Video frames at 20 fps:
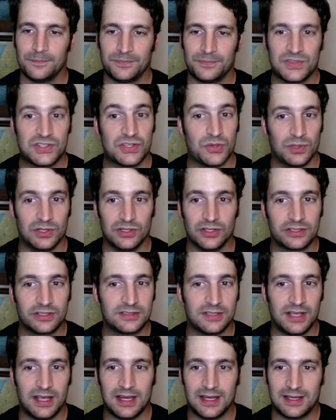So it looks
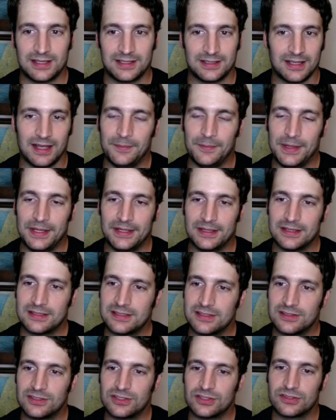like, I mean, this
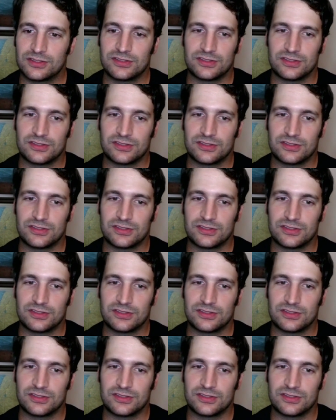is just